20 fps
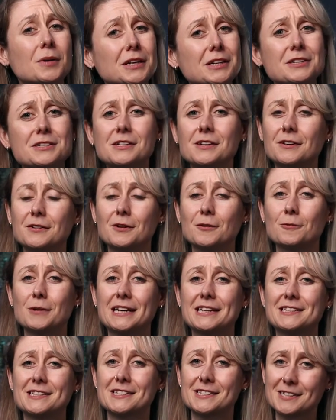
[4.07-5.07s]
but you don't know
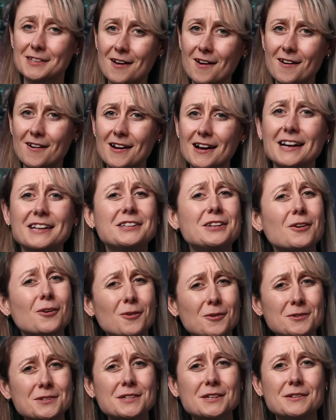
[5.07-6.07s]
where to start, and you're
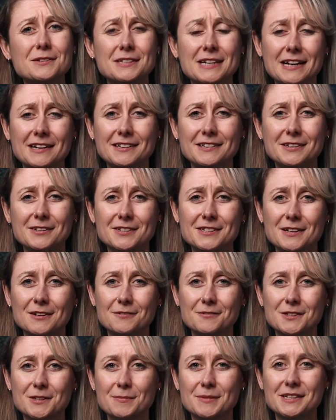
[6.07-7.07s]
also telling
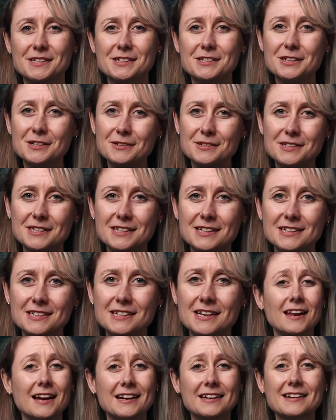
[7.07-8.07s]
yourself some
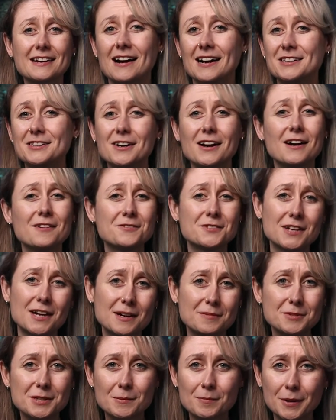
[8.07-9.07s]
excuses like, I don't have
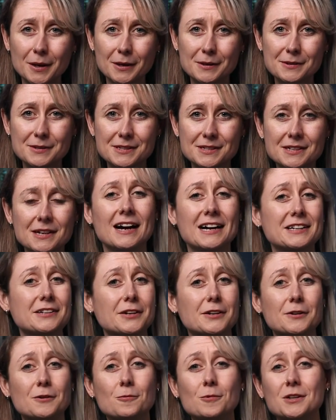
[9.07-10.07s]
time to post, I
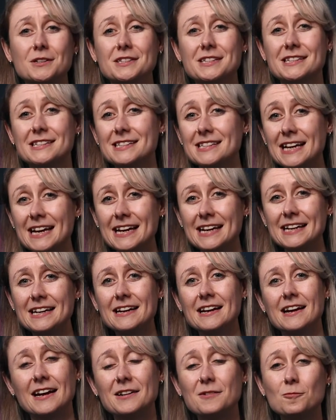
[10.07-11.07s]
don't know what to
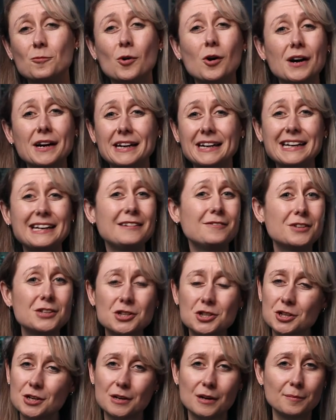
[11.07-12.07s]
say, and what
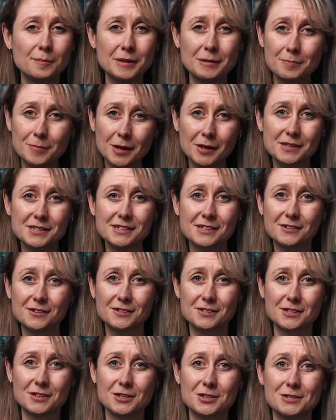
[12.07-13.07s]
even should I be posting
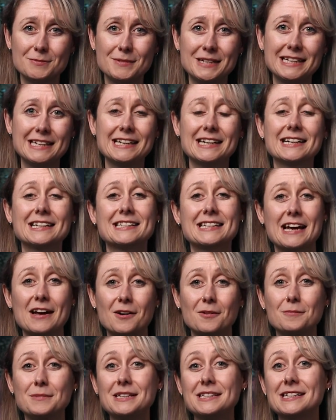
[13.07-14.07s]
on social media to
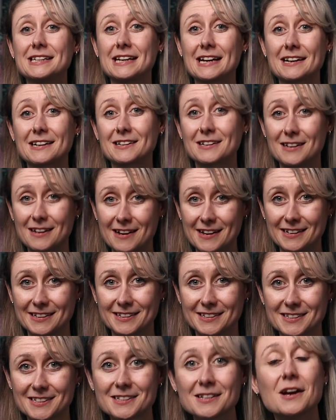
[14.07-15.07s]
help me to get
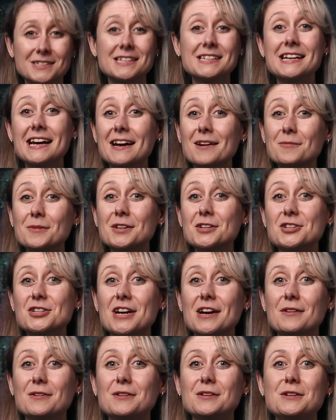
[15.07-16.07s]
clients? Today I'm going to
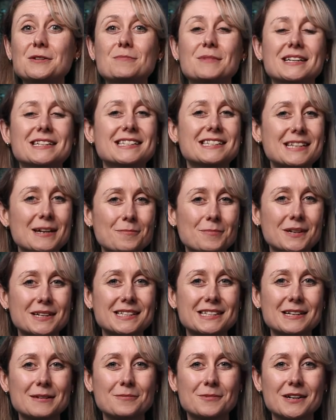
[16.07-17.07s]
share with you my
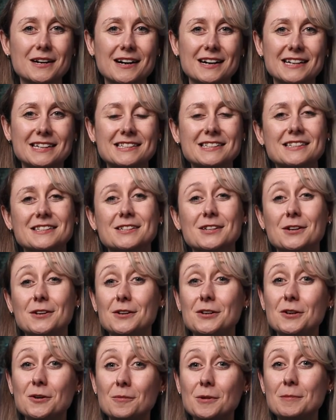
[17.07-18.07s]
step-by-step guide so
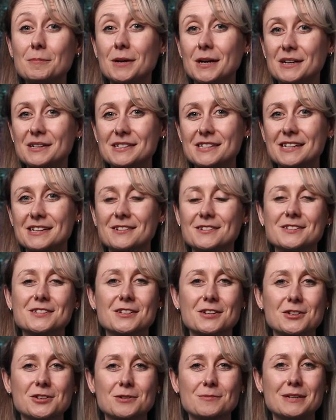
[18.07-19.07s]
you'll be posting on
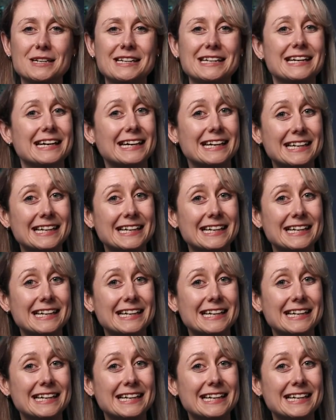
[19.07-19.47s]
social media